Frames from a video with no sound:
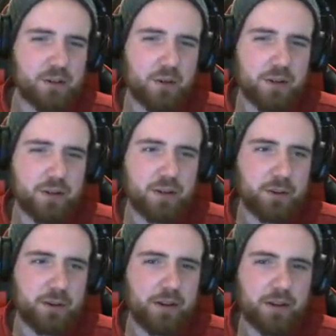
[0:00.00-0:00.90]
Oh, there's still
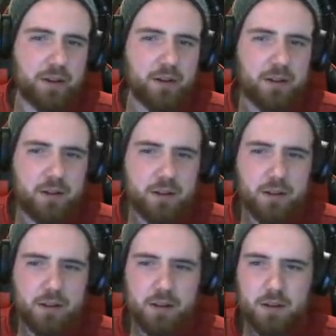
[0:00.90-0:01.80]
one there.
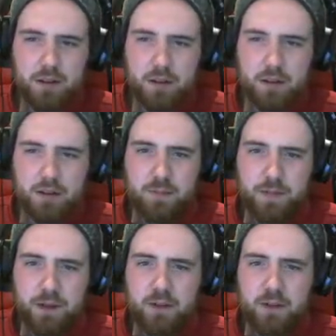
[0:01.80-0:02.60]
Now